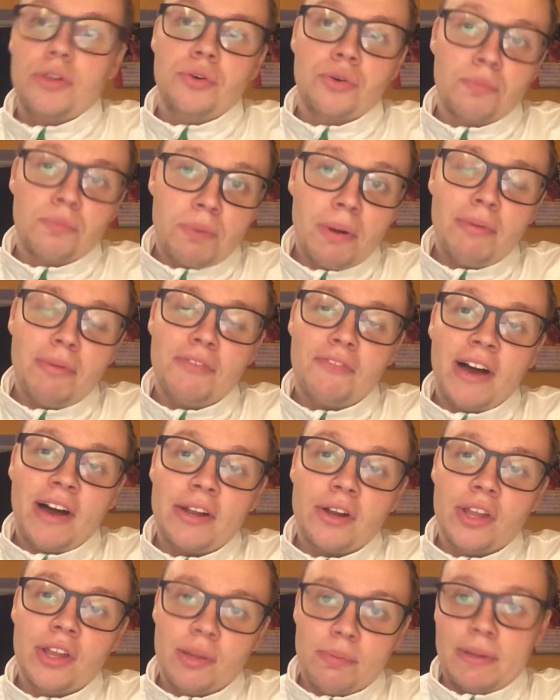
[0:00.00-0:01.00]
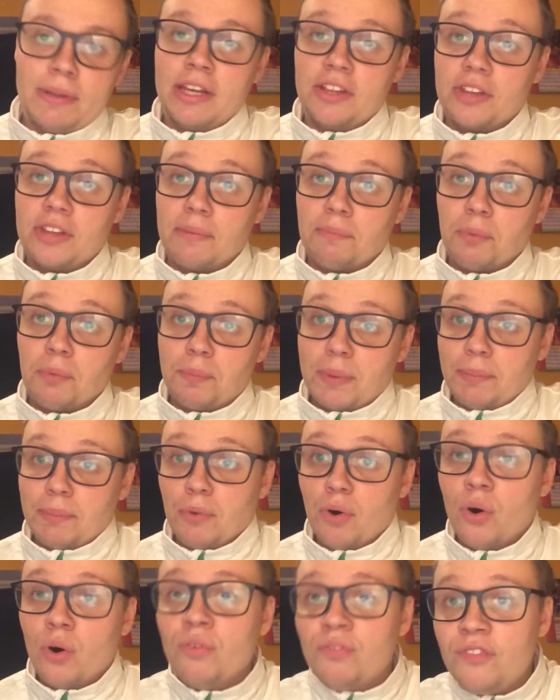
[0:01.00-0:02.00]
You could probably find other players that would be
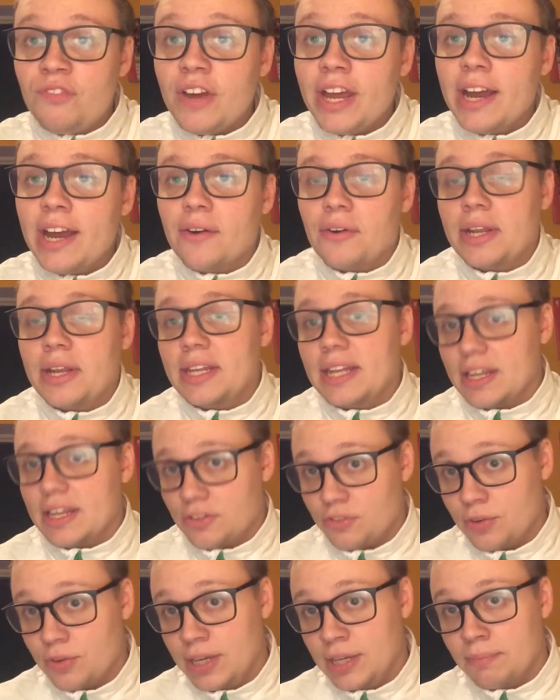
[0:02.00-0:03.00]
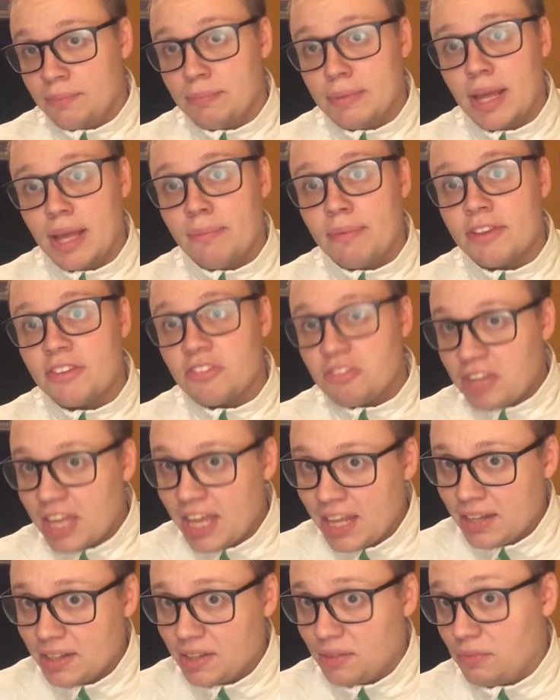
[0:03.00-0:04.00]
more fair in that trade. Maybe
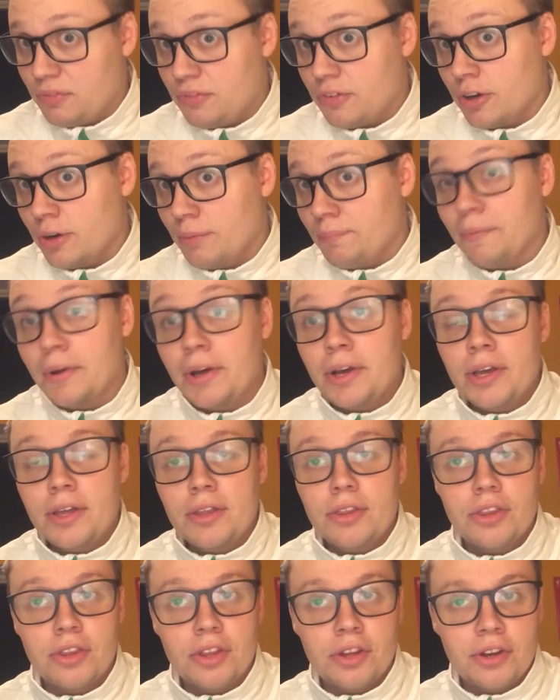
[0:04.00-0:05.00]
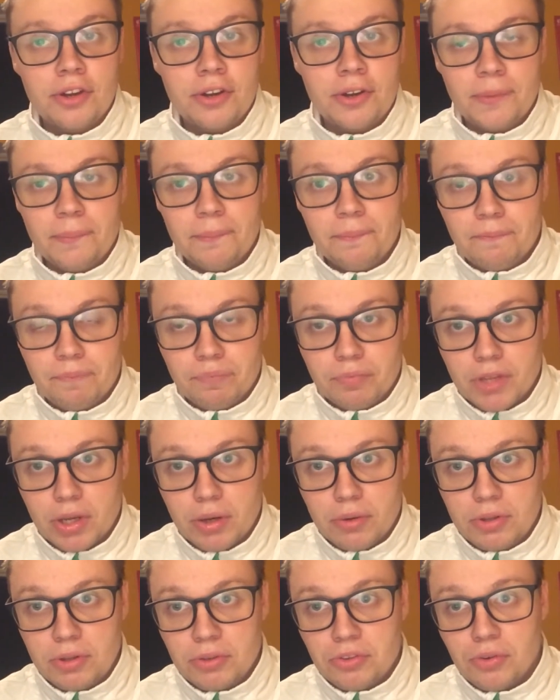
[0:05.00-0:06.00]
Sandin from the
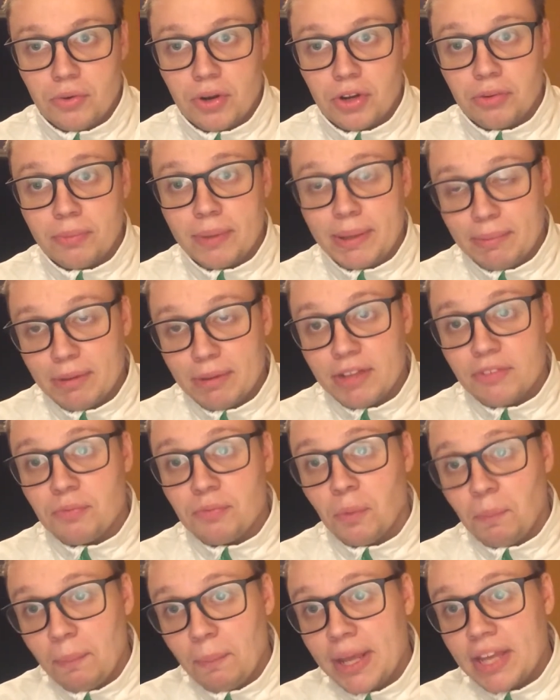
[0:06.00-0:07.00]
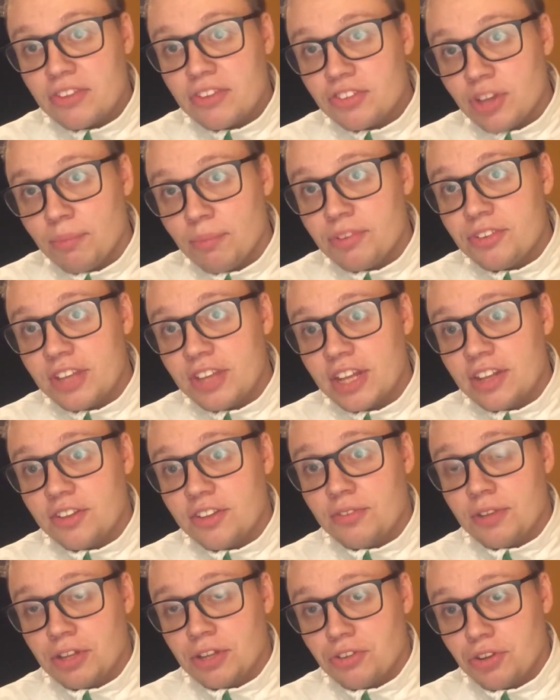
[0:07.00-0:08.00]
Toronto Maple Leaf would make some
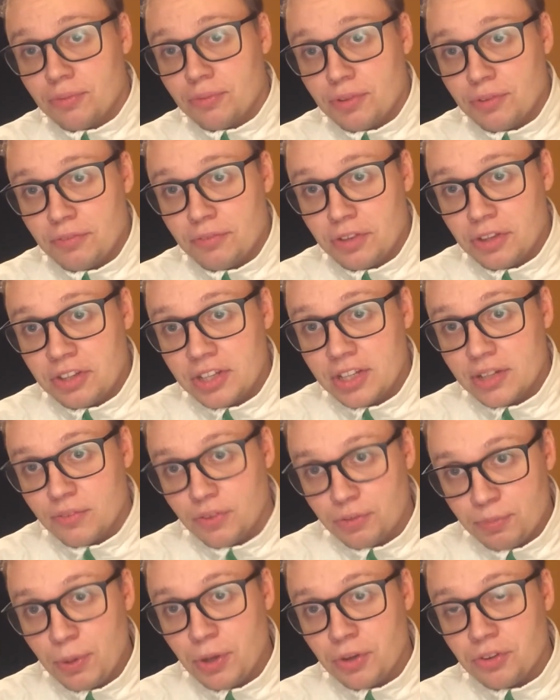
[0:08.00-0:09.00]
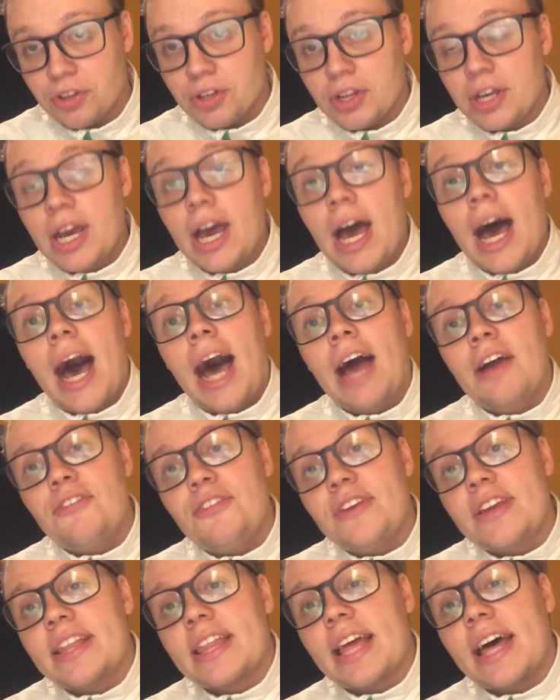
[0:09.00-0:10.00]
sense in terms of the deal for Spurgeon. I
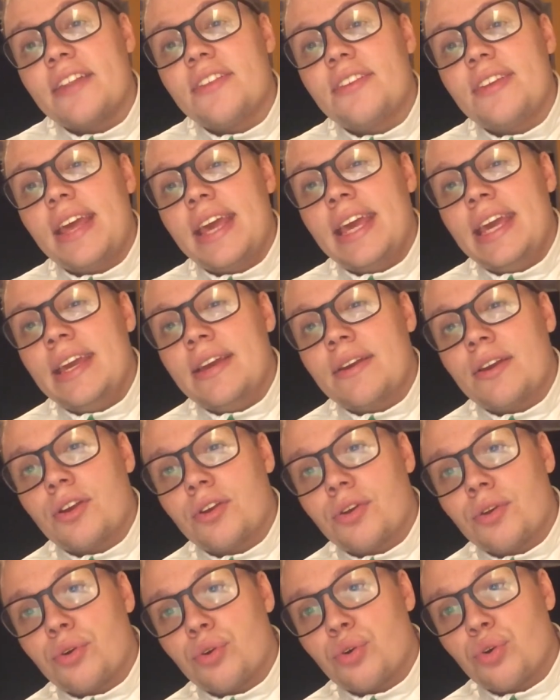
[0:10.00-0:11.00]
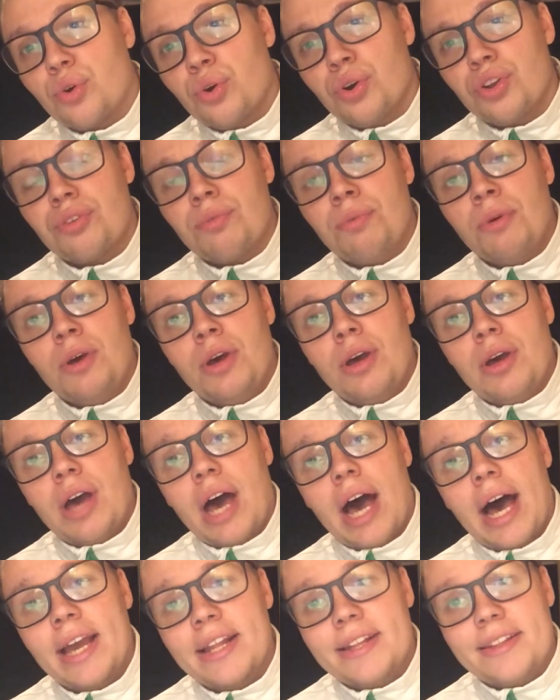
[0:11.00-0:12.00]
think that's a good
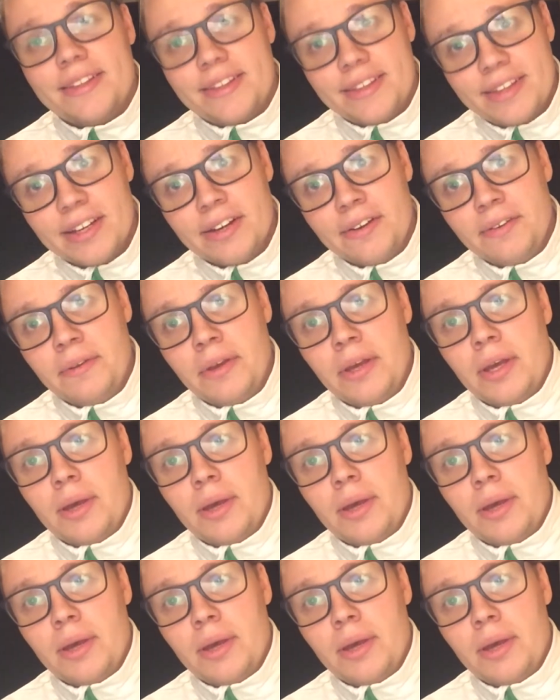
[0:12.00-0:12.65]
idea.